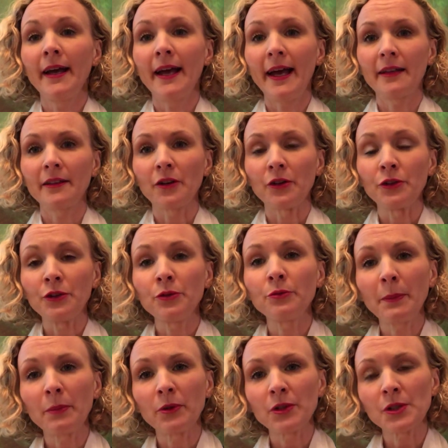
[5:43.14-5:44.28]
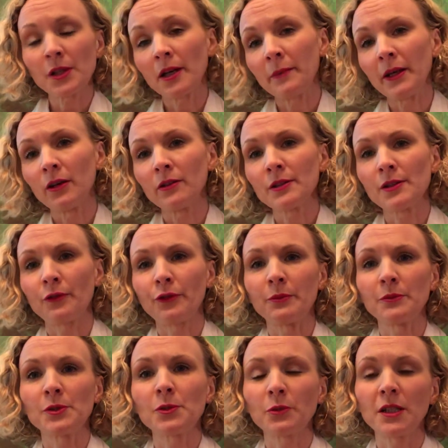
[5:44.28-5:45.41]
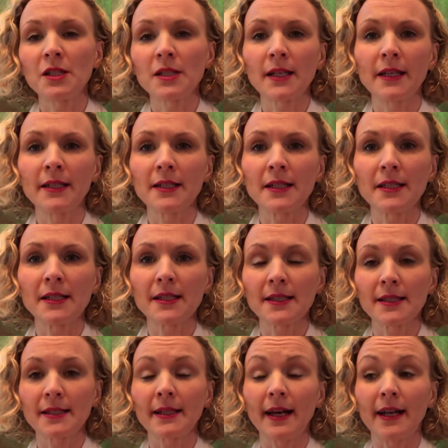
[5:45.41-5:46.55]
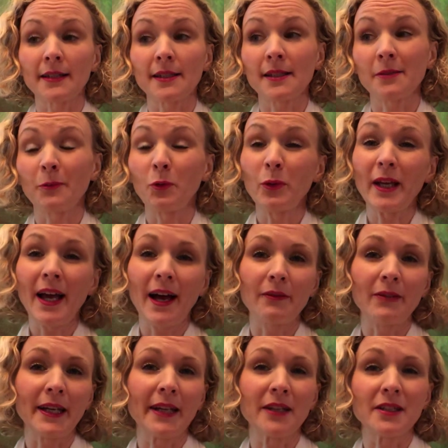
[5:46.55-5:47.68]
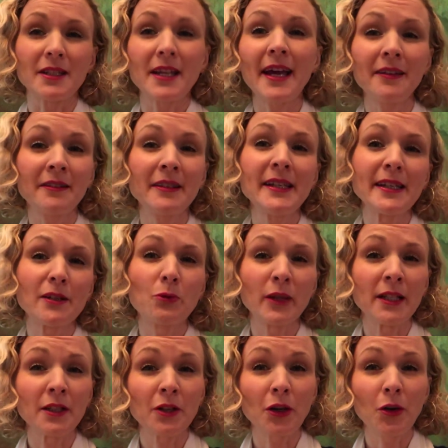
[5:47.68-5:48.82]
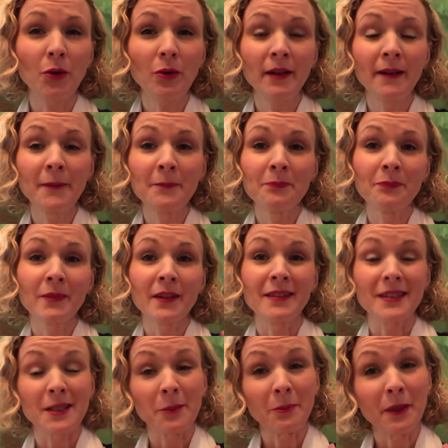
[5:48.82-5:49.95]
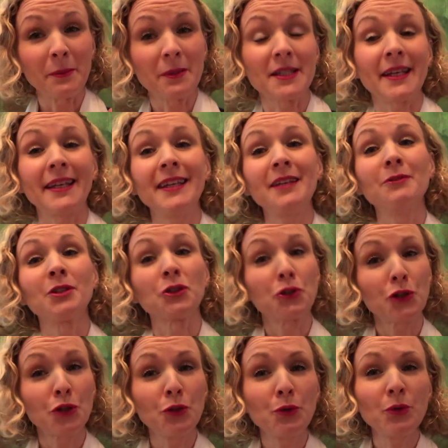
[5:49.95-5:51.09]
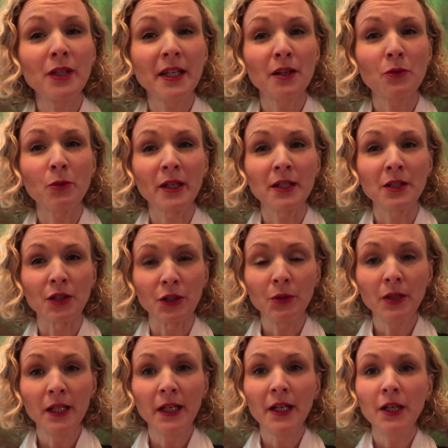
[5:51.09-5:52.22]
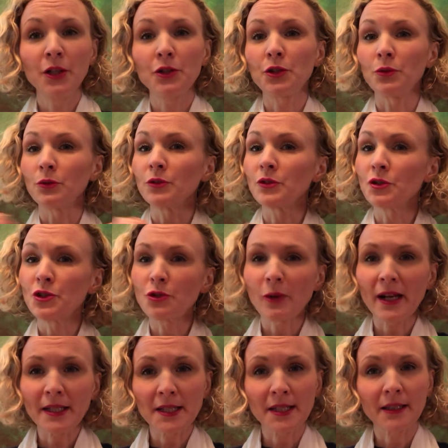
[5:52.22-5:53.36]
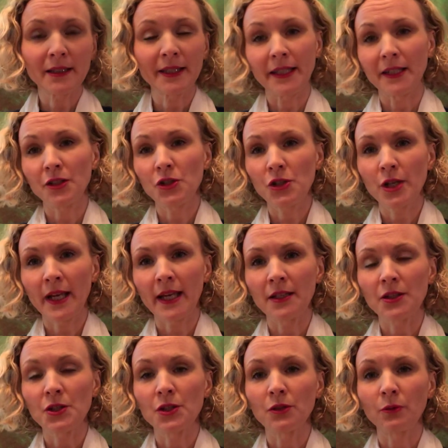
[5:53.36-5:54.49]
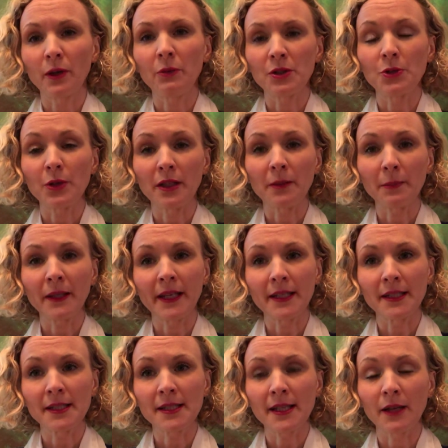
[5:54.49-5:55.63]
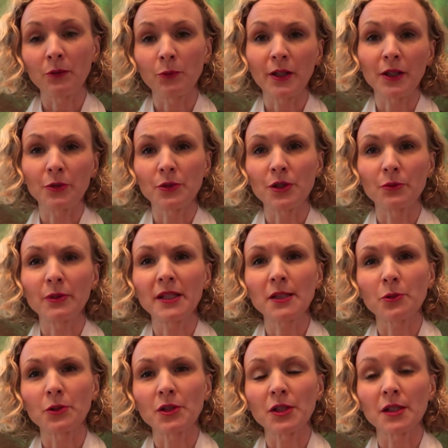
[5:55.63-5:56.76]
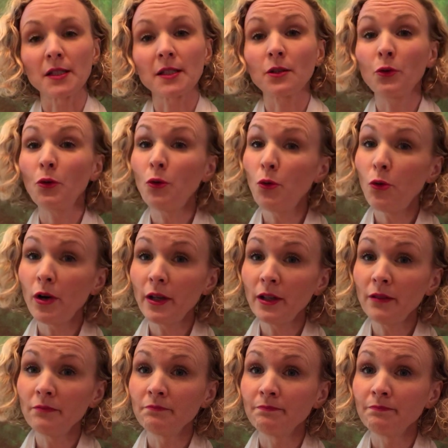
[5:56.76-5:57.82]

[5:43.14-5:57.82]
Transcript: And there are new reports coming also from Swedish scientists that we have like a 10-year window, some people say even a 2-year window, to drastically change the way we treat the planet and we use the resources, or